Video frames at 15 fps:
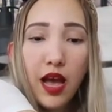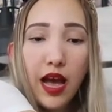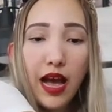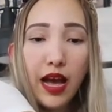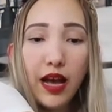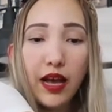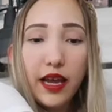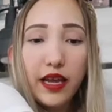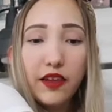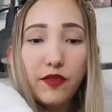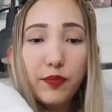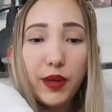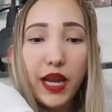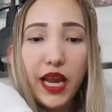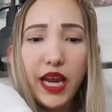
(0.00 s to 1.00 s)
I've
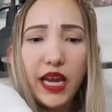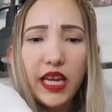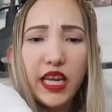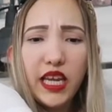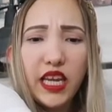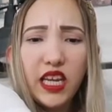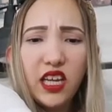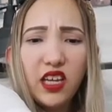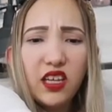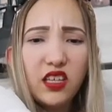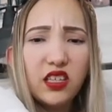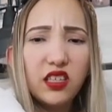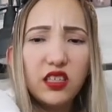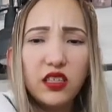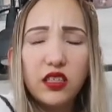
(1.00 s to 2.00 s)
played
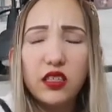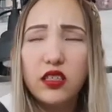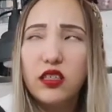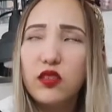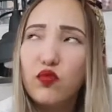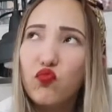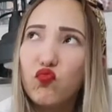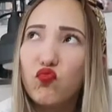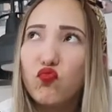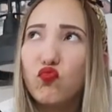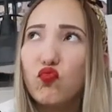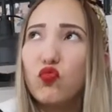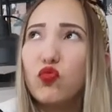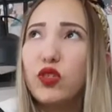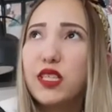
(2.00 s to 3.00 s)
in,
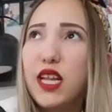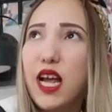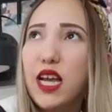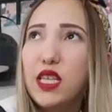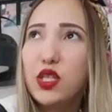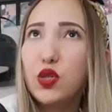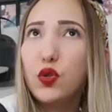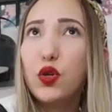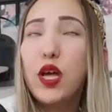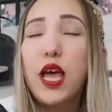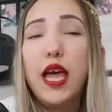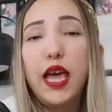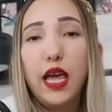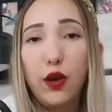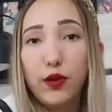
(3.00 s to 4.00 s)
was it high school?
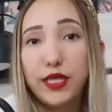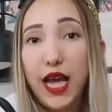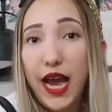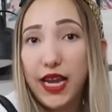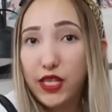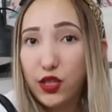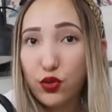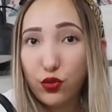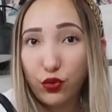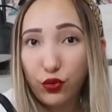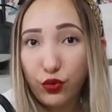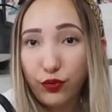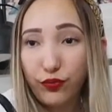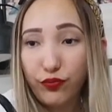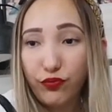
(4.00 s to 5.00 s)
It was high
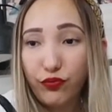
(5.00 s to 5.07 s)
school.